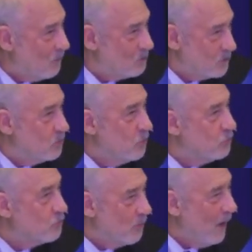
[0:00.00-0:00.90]
I mean, it was
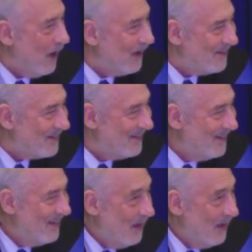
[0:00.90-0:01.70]
too dramatic.